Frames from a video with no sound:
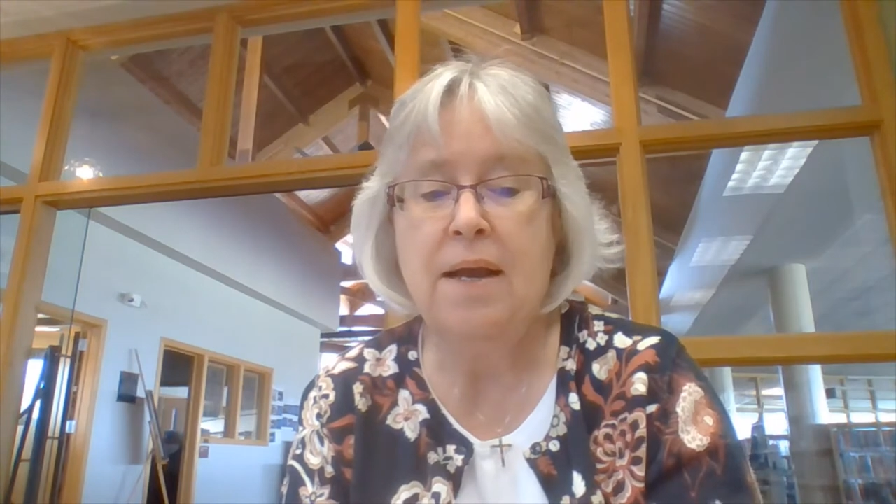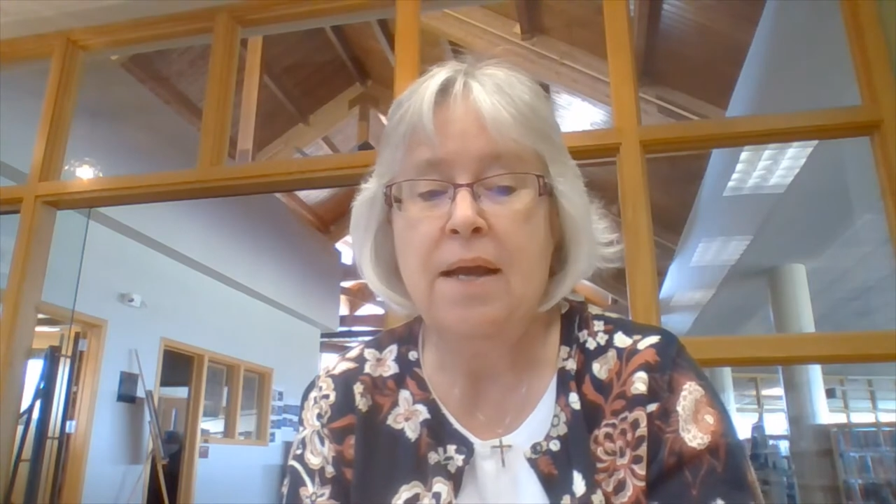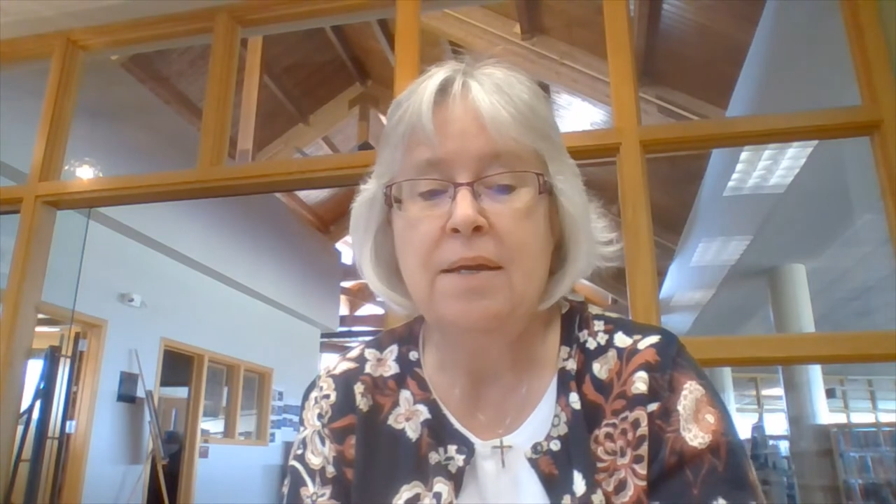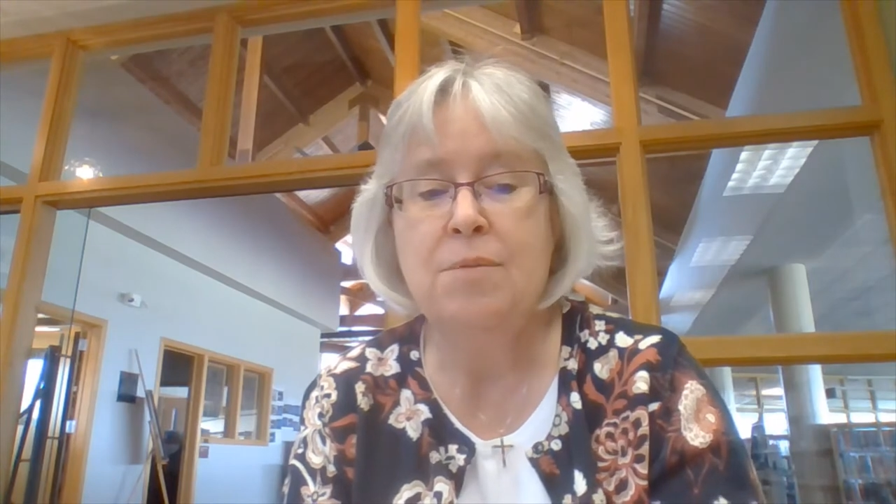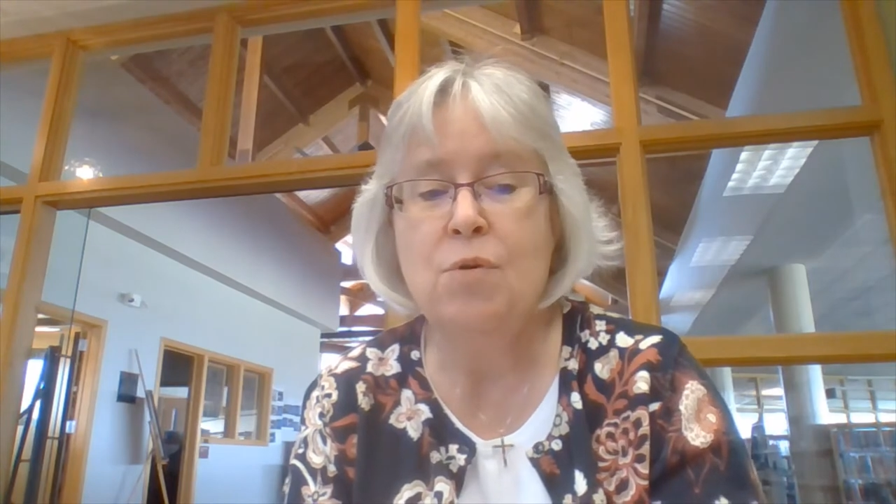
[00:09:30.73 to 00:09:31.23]

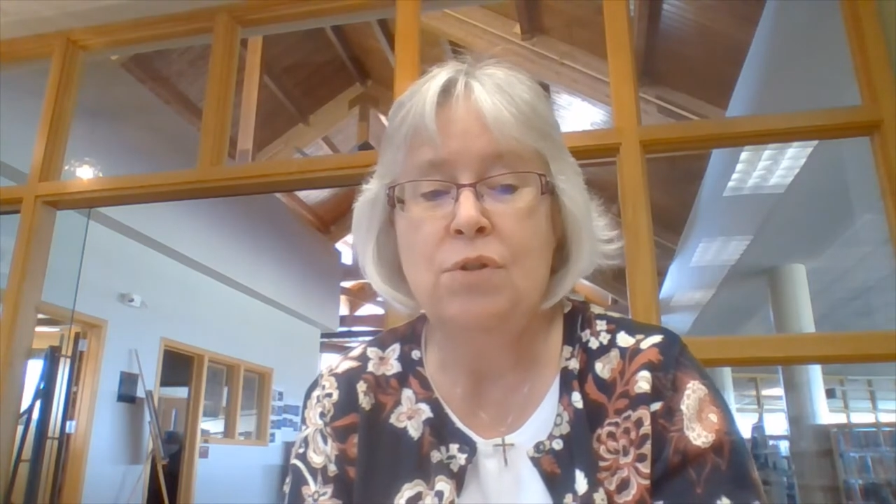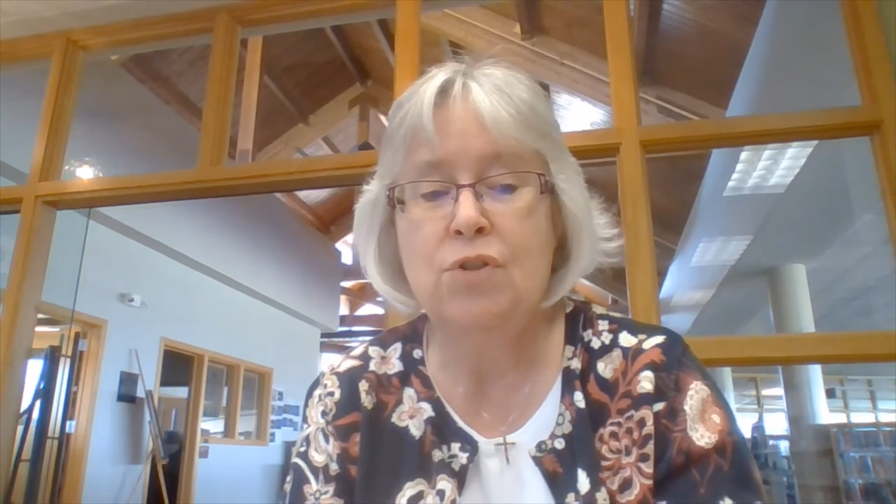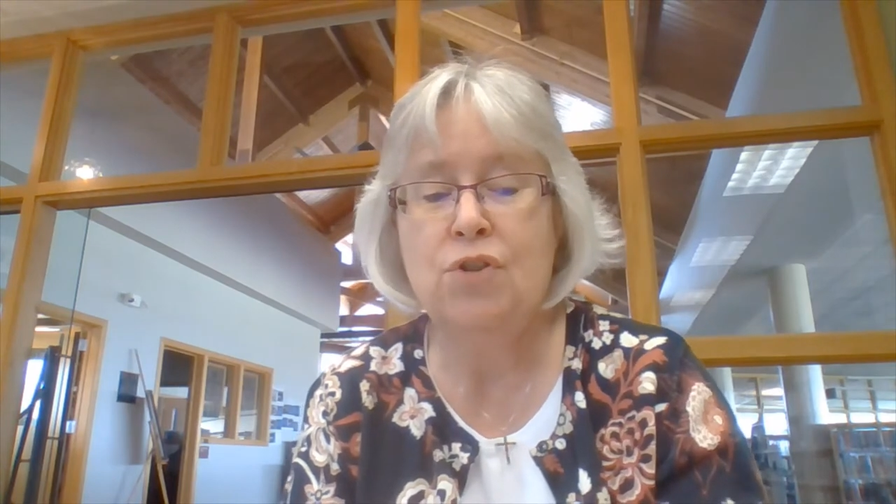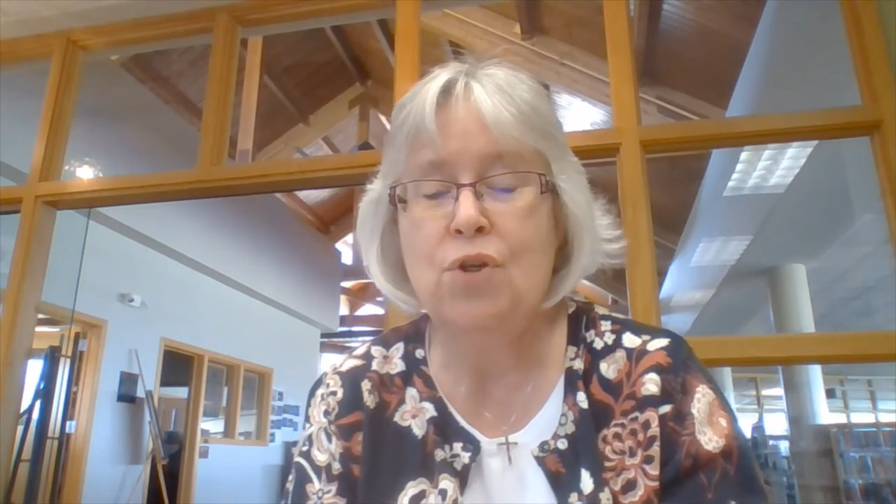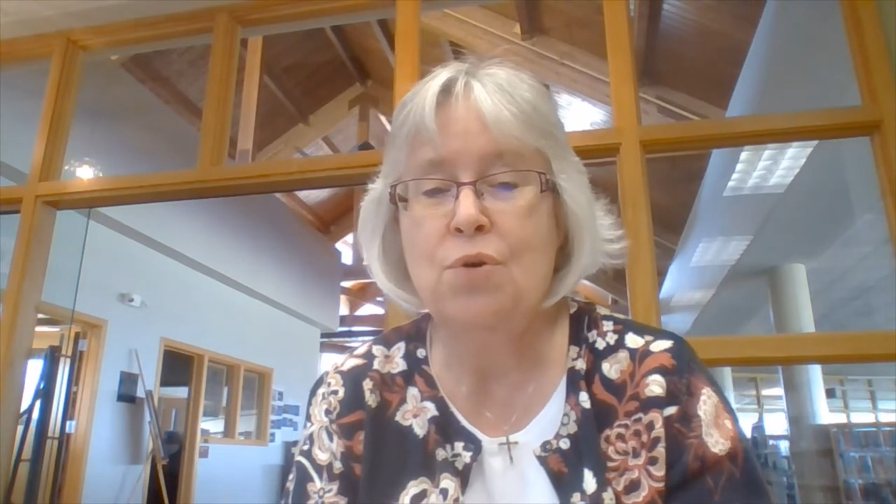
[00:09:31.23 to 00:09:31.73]
I am going to
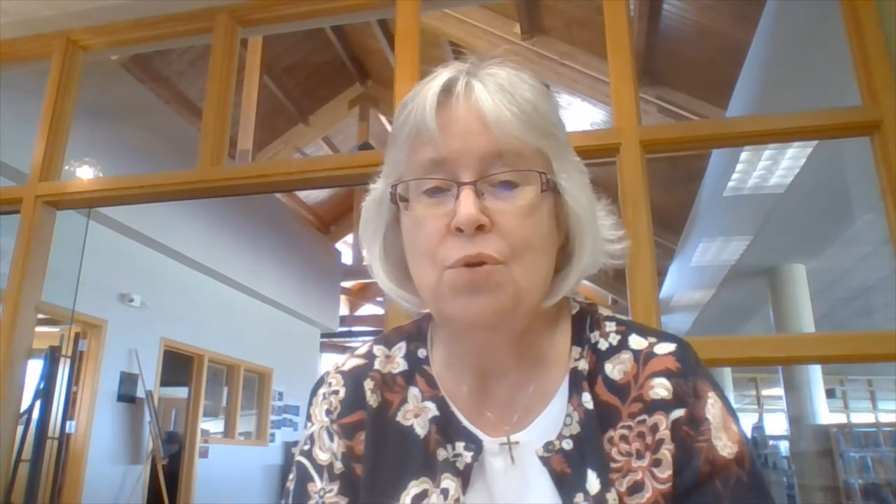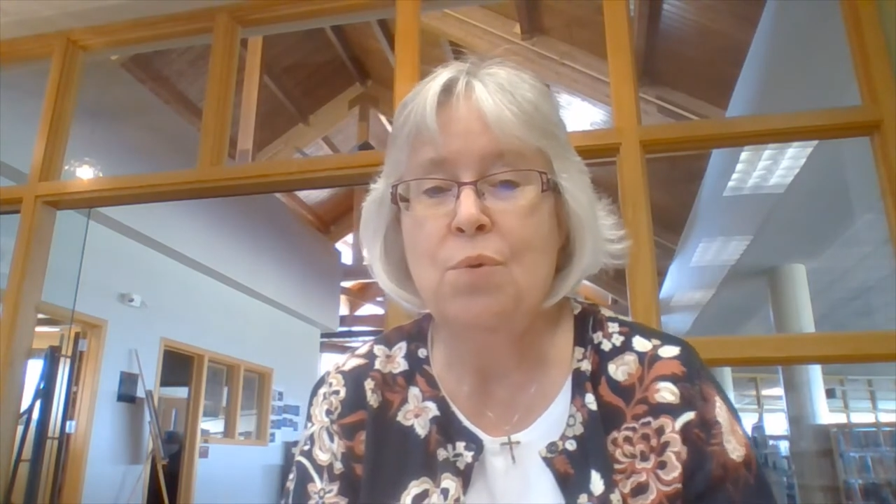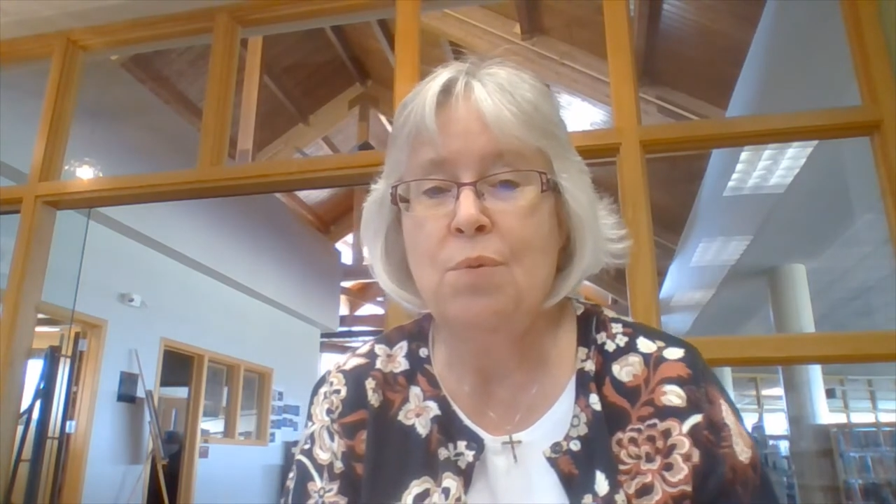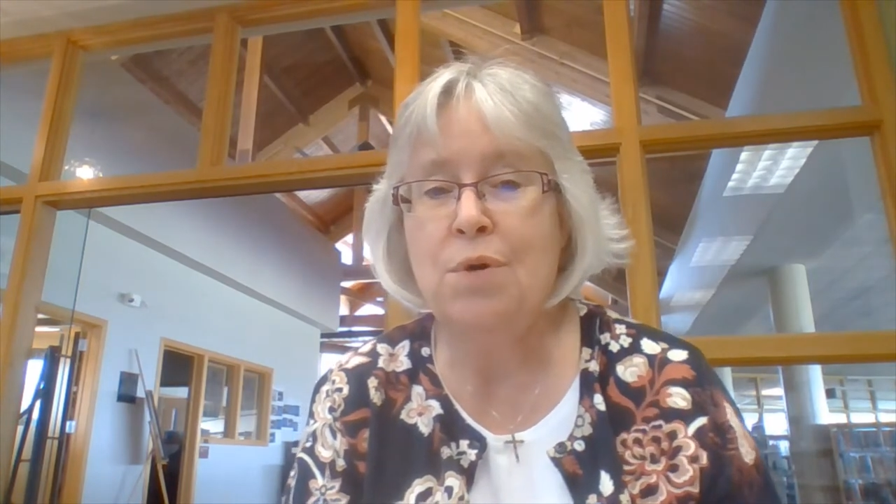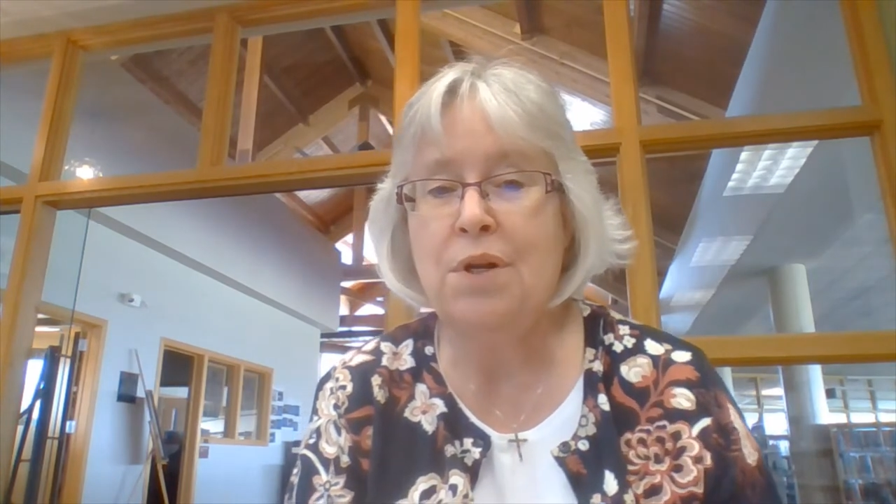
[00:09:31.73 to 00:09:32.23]
show you
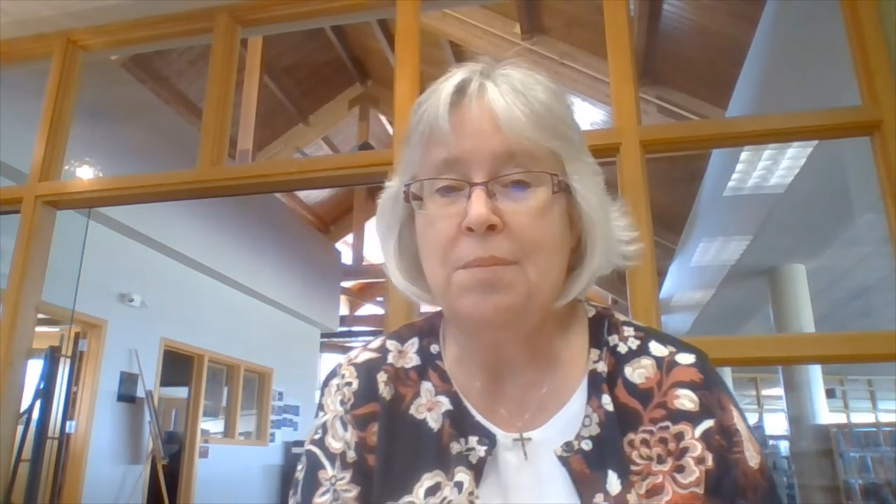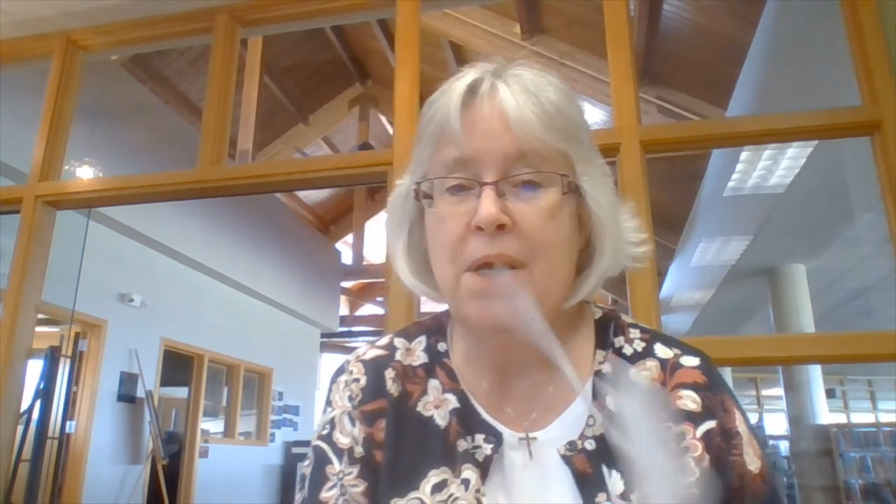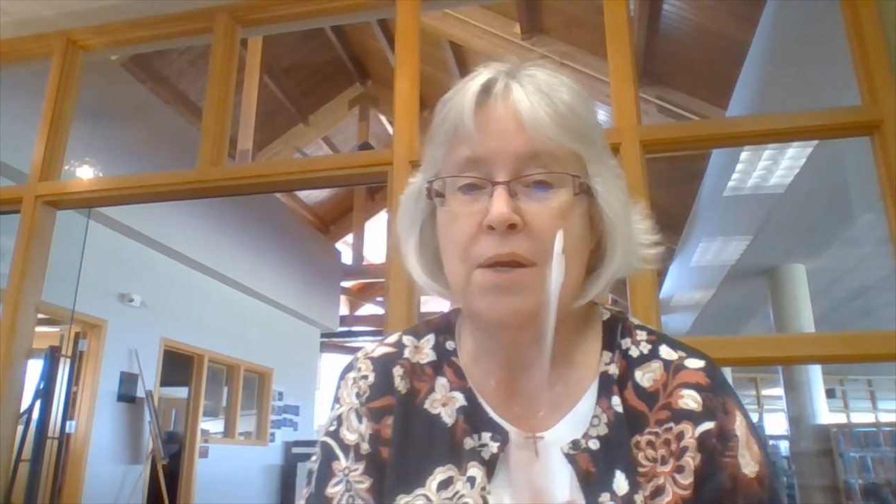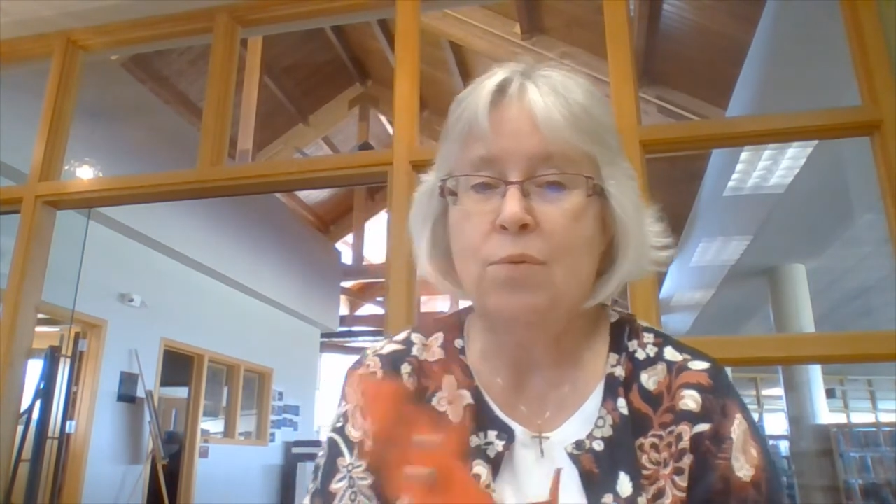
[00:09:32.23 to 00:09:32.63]
what we're going to make.